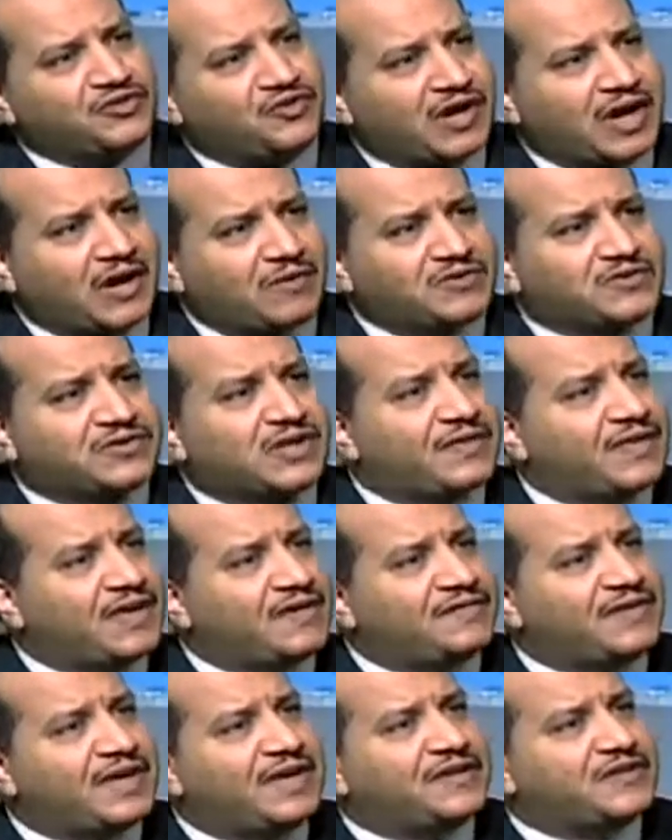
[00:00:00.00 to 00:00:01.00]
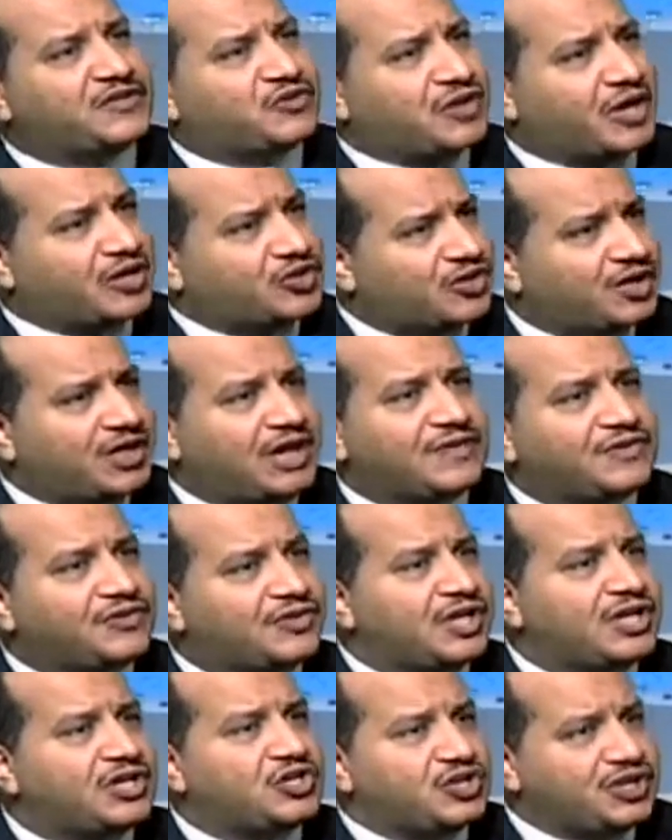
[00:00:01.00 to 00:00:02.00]
solid grounds rather than
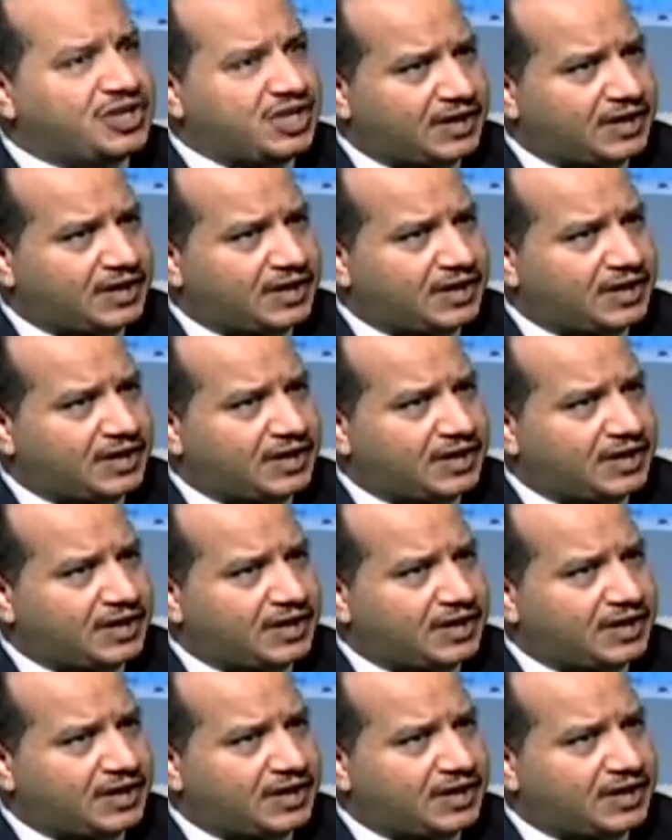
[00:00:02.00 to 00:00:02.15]
restructuring and